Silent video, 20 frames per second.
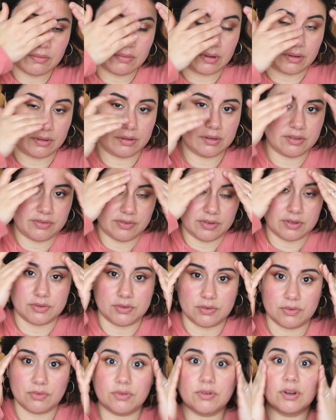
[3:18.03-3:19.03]
Wow, this
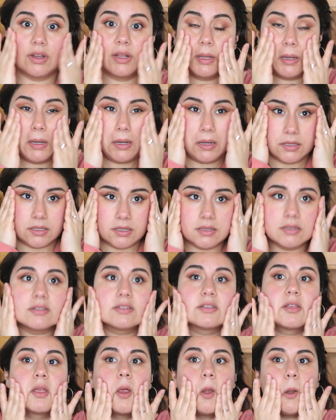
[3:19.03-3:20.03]
feels really nice on the
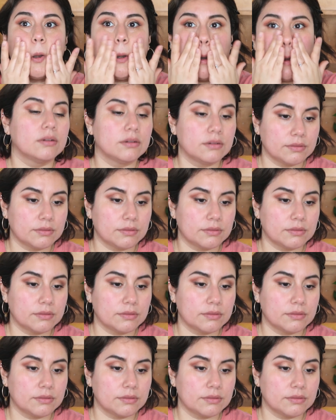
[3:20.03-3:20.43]
skin.